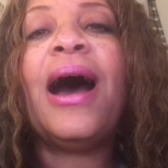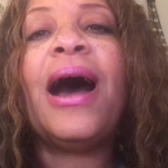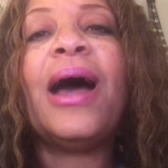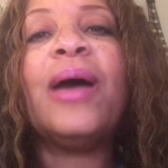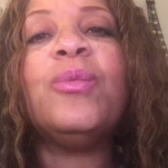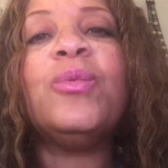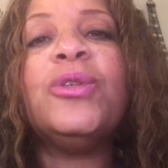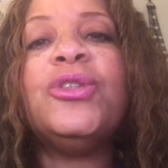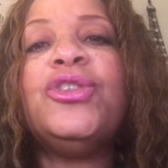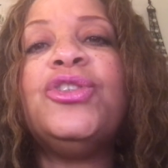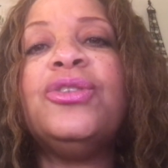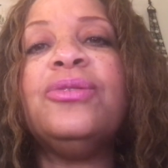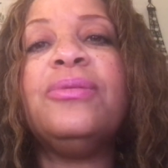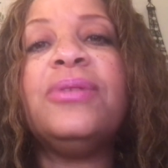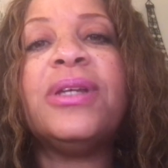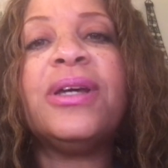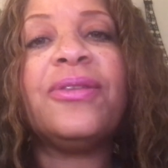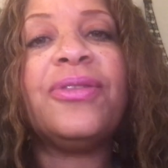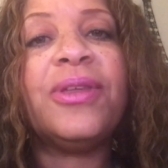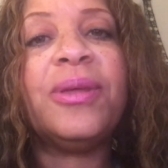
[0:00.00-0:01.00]
I wish you
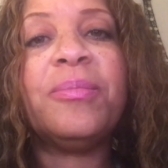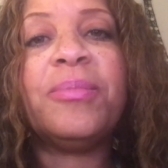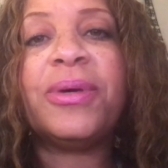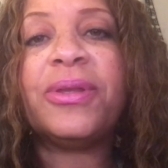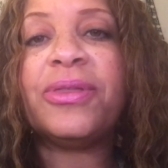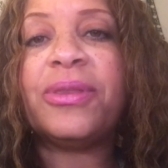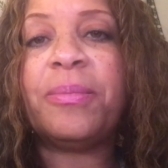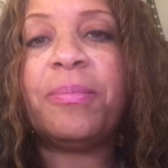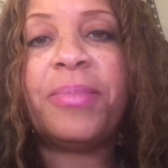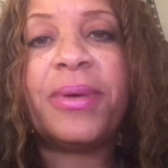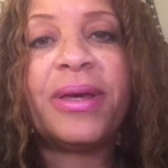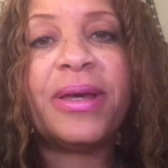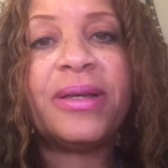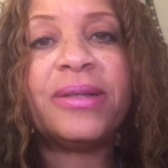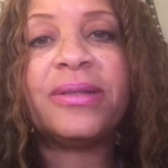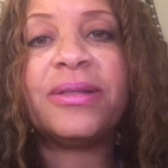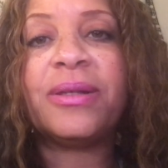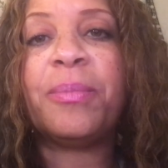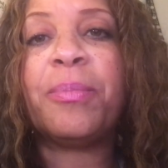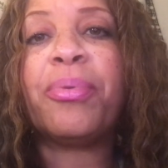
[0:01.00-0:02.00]
nothing but the
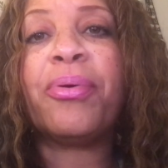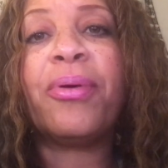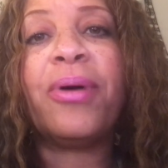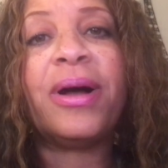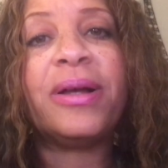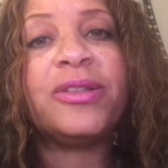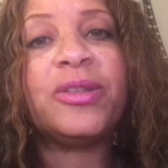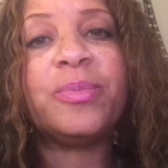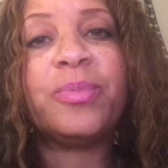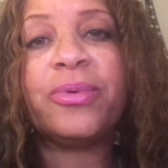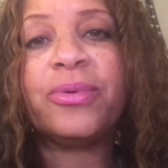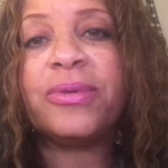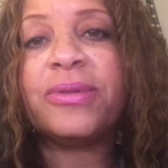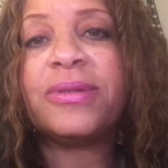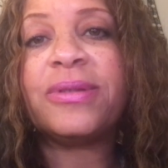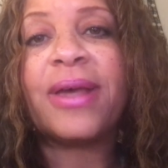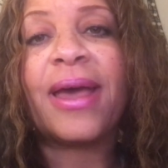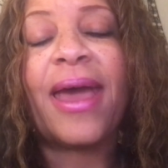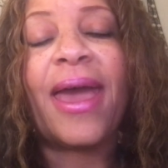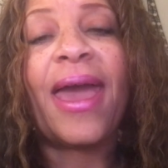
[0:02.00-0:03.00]
best, a prosperous,
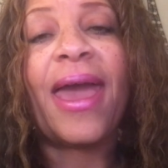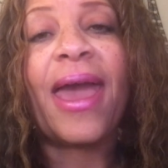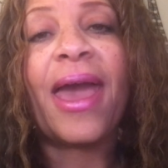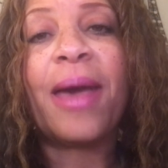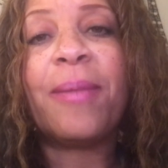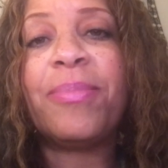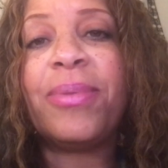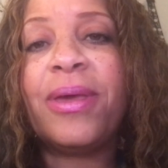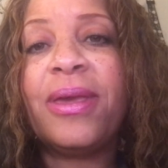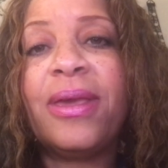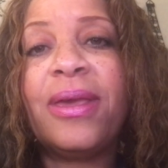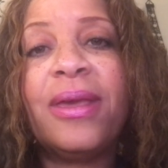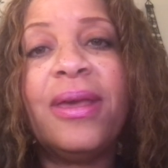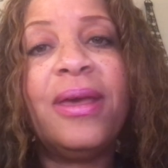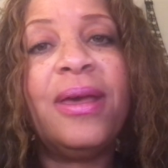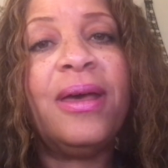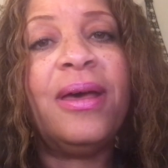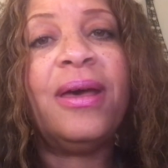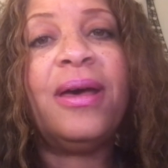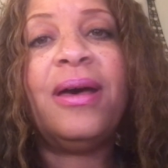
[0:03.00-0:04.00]
a happy,
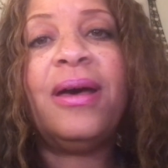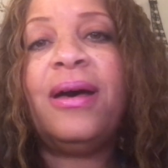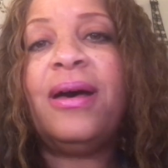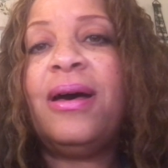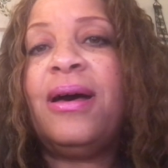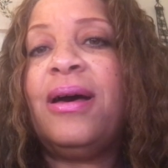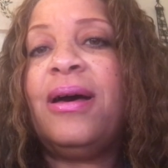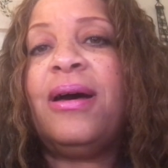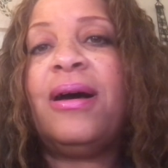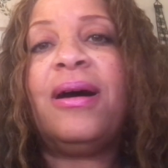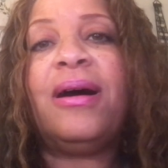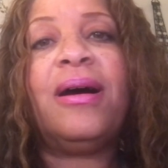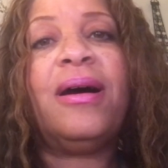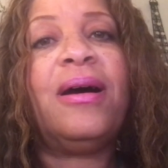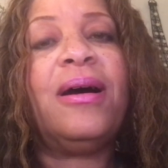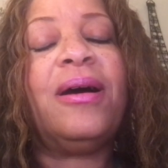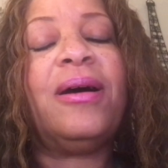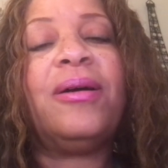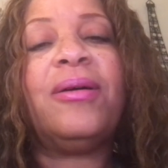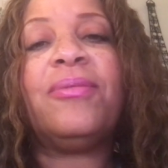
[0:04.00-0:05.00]

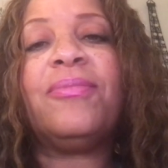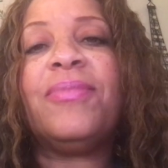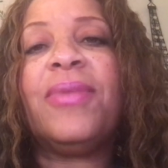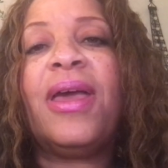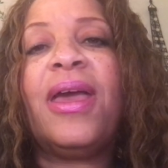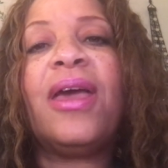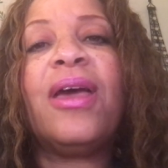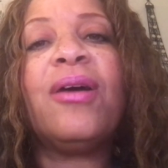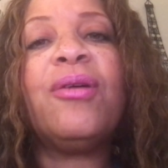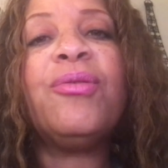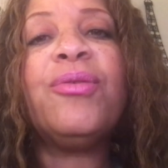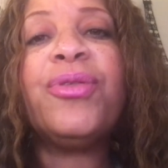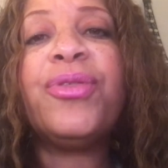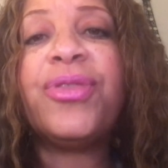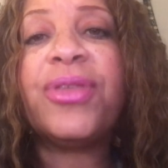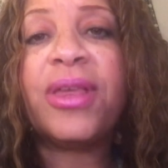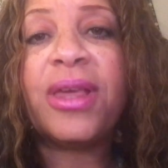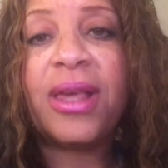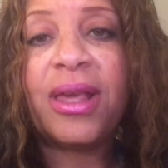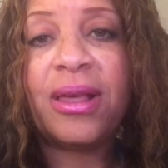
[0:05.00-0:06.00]
um,
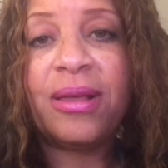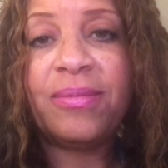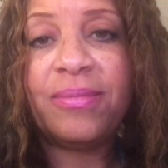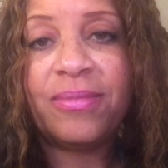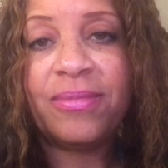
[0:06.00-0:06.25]
healthy